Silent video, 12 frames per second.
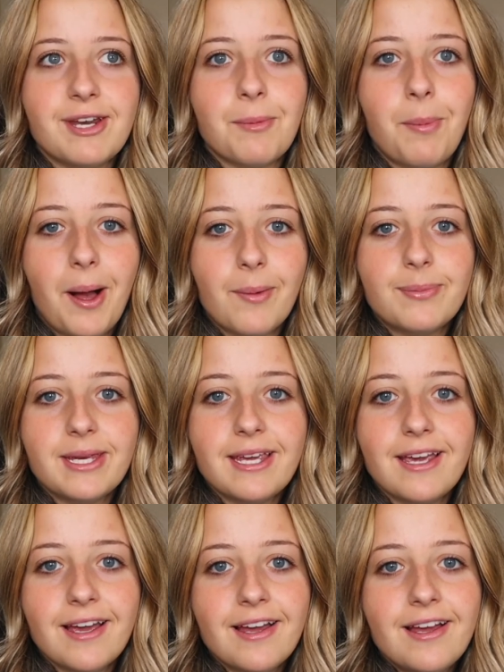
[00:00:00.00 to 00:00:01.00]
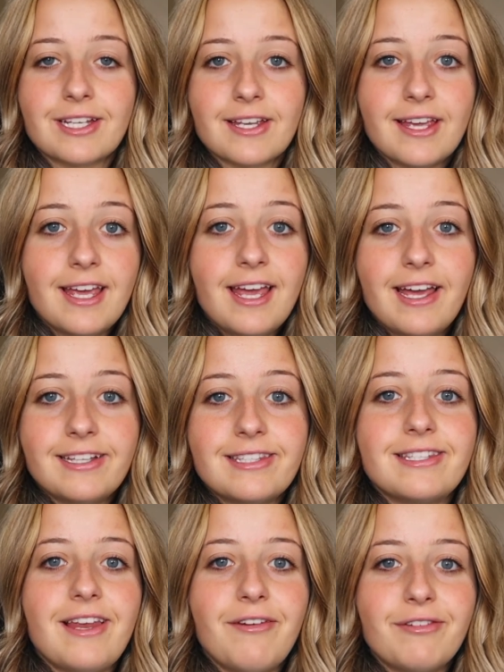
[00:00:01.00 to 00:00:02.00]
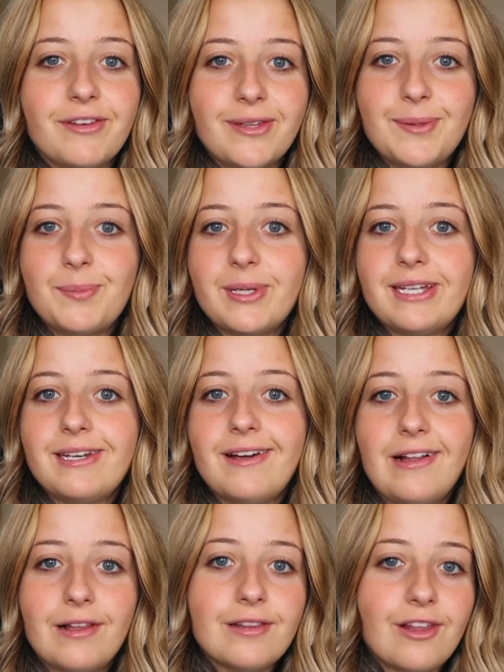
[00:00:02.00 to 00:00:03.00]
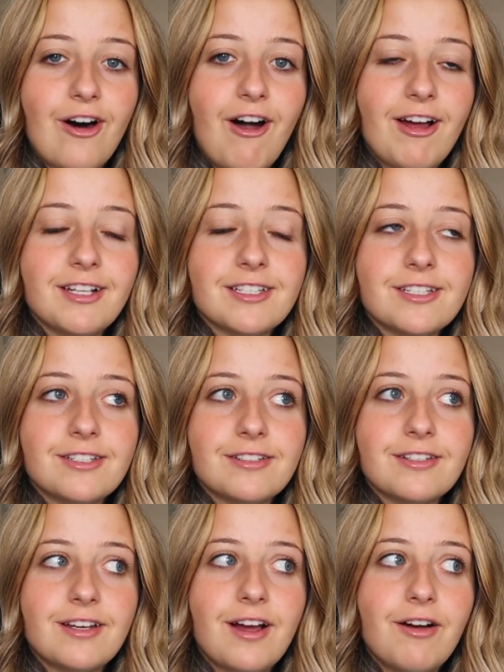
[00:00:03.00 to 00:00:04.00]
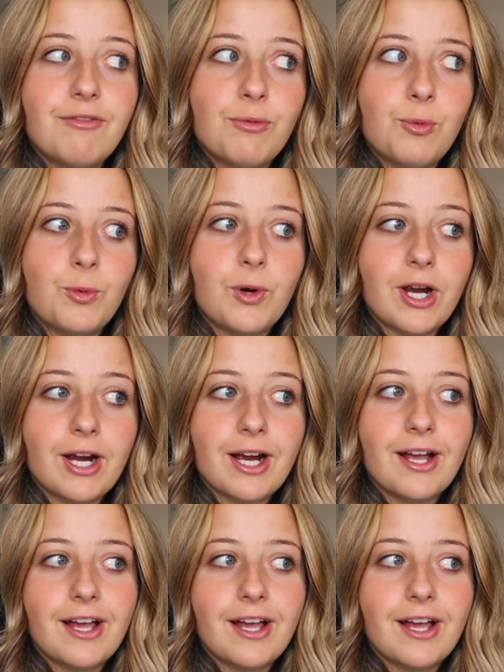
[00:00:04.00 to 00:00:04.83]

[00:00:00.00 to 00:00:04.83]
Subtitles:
a puppy. It's definitely been a lot of work.